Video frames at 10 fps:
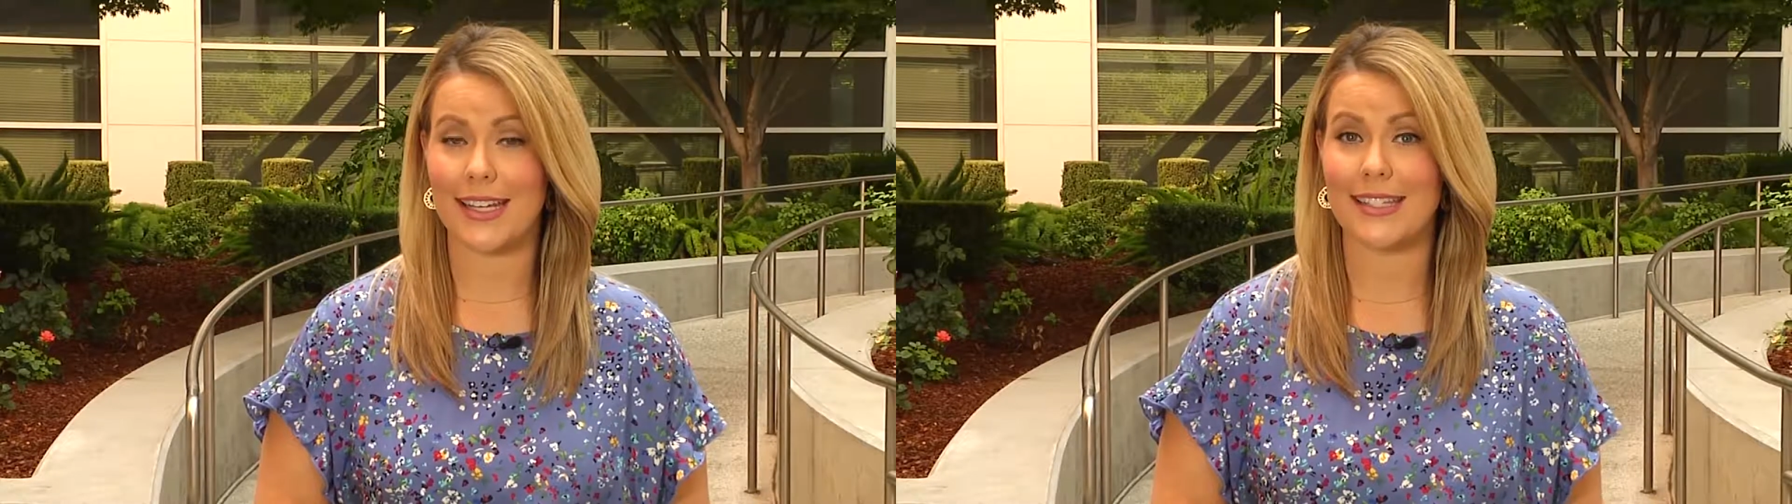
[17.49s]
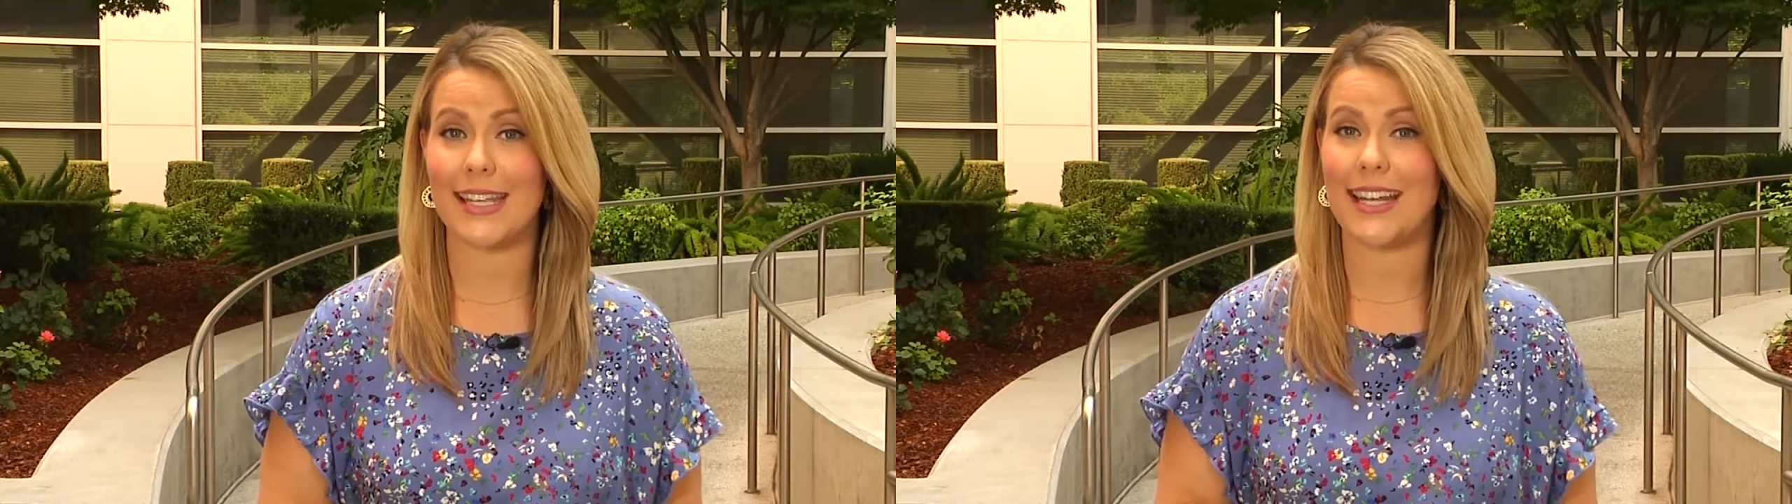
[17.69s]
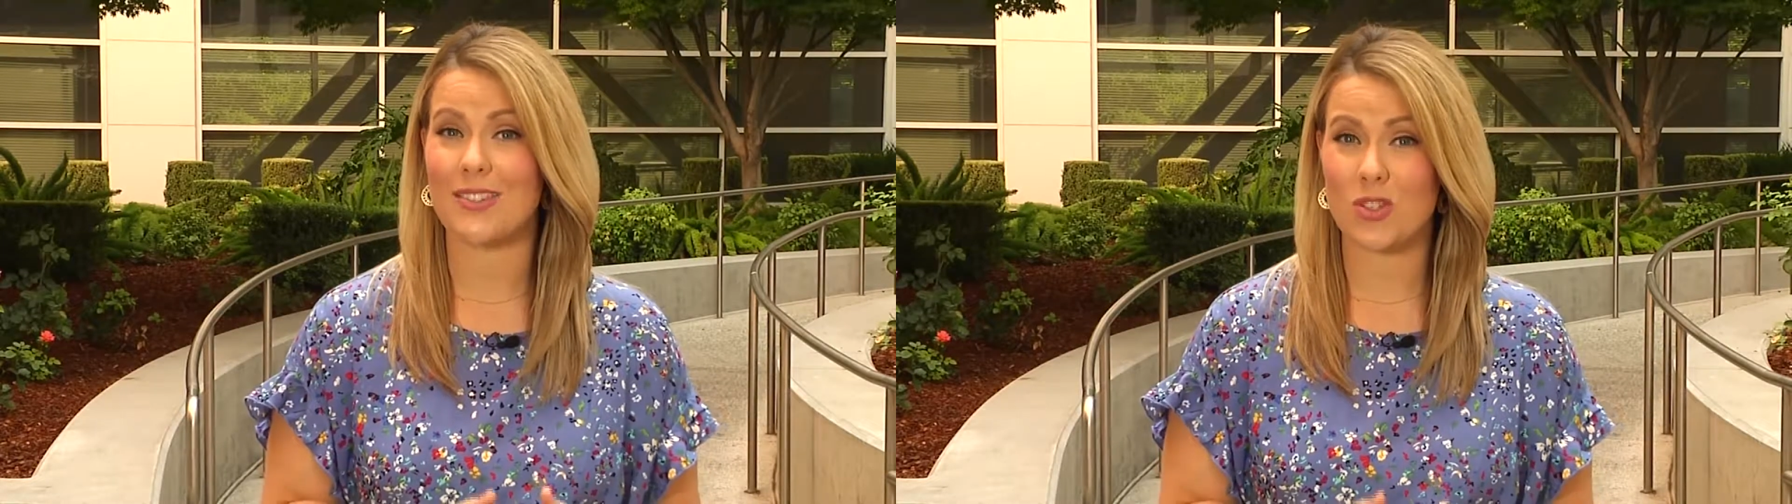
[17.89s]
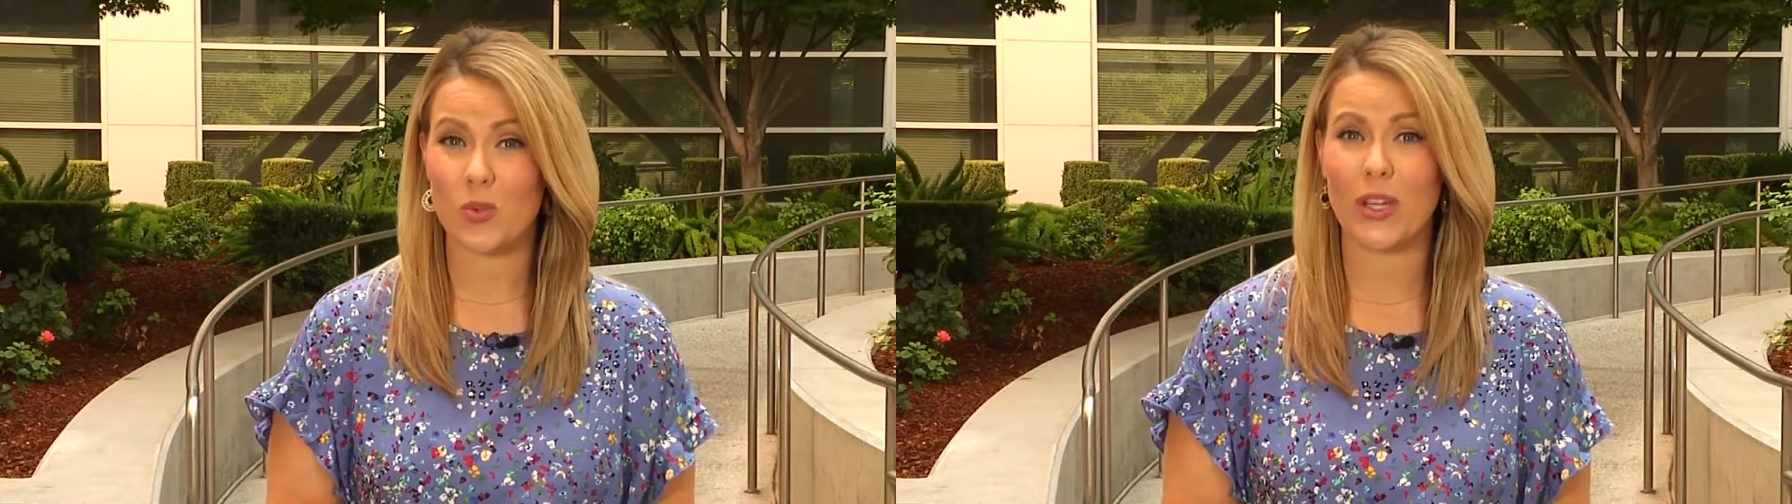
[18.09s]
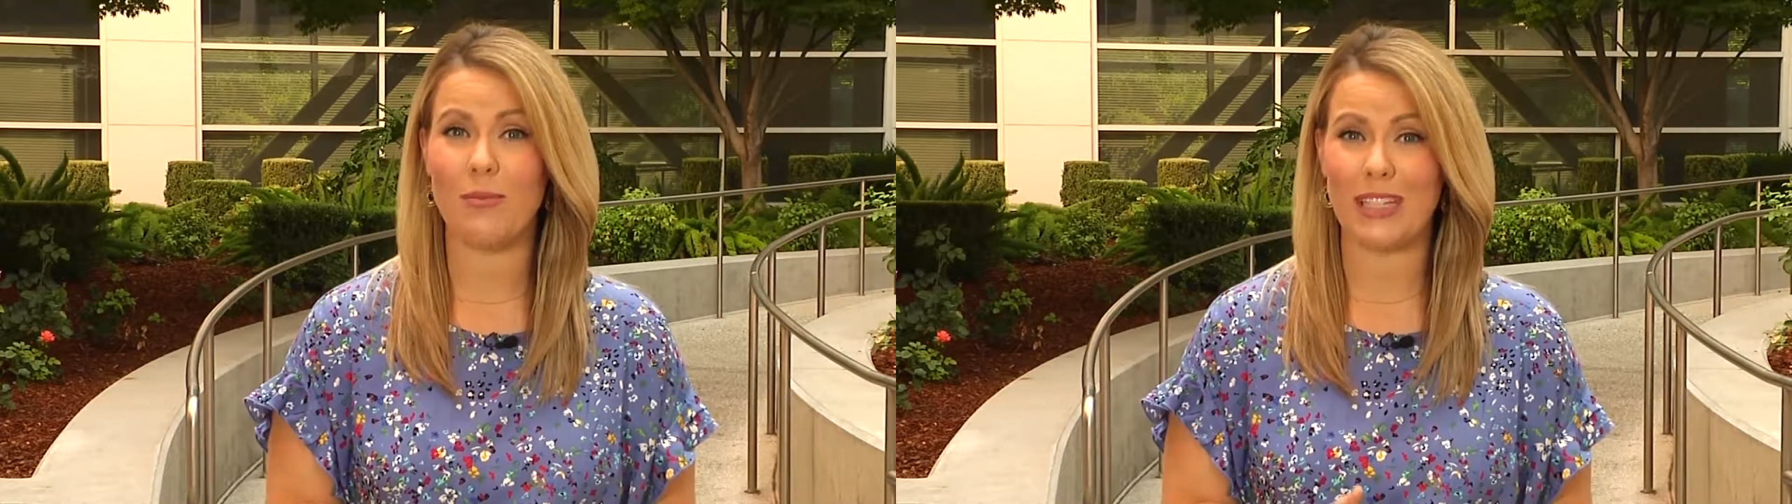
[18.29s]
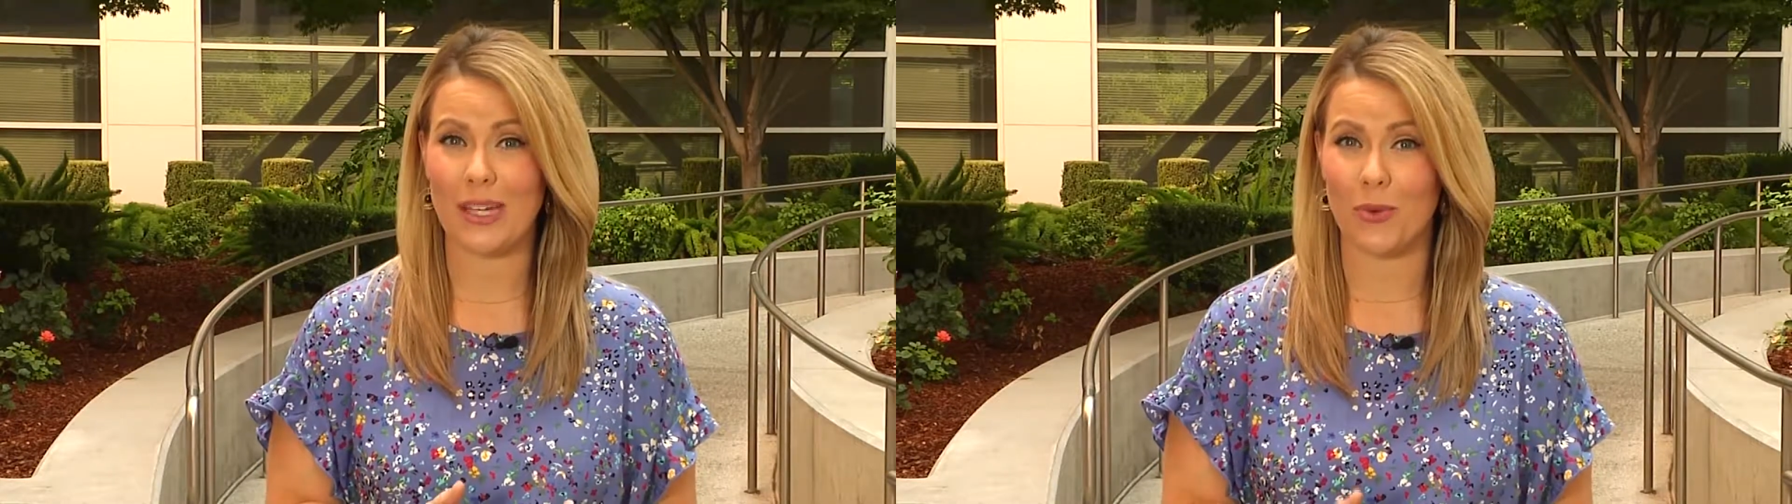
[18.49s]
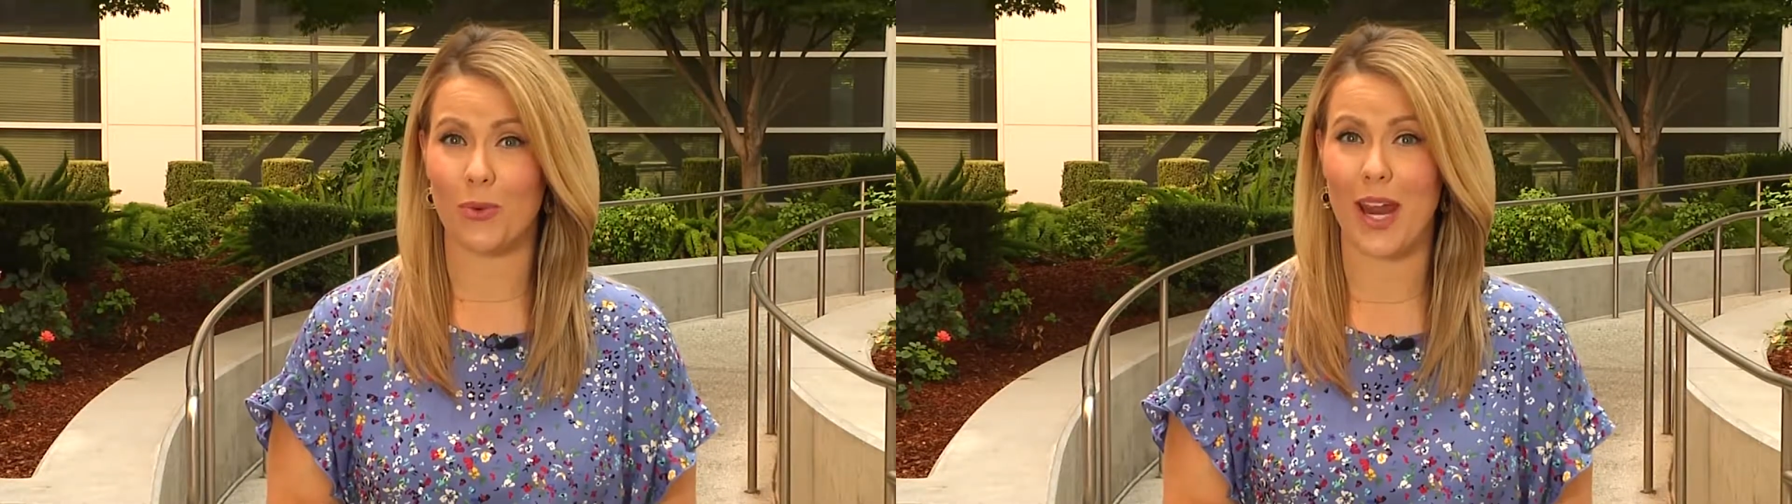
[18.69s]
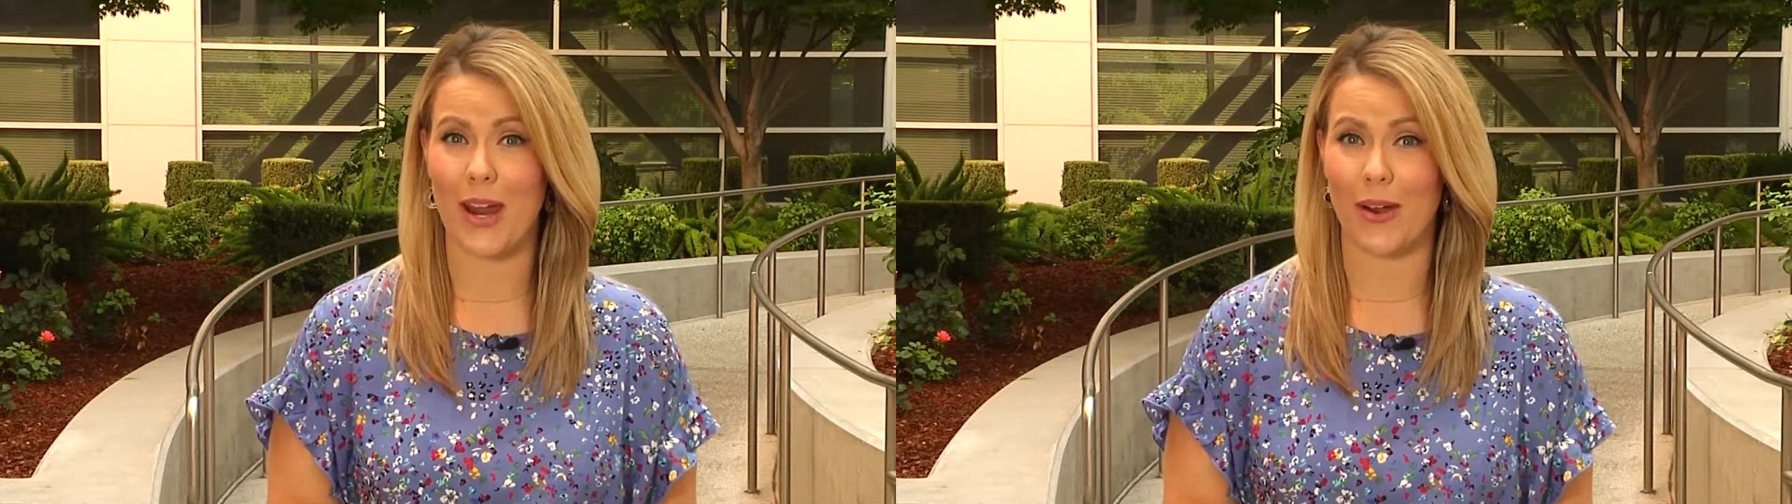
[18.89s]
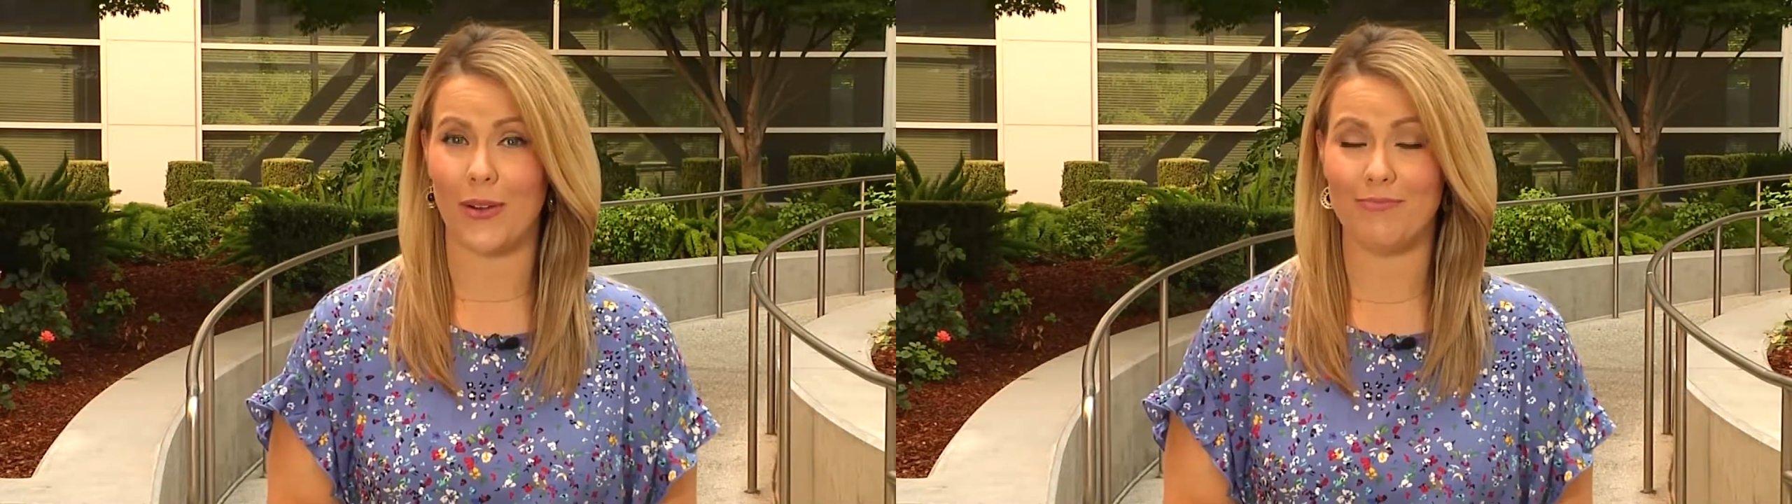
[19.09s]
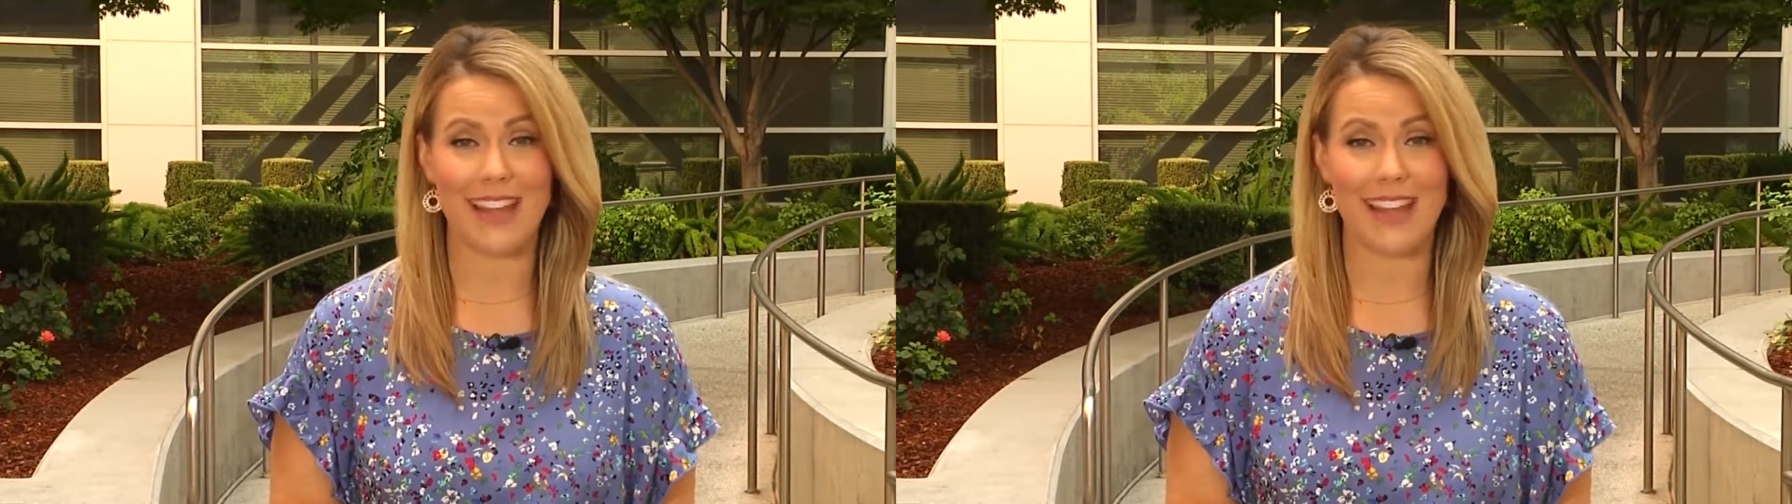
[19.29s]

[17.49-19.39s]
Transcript: it's extremely rare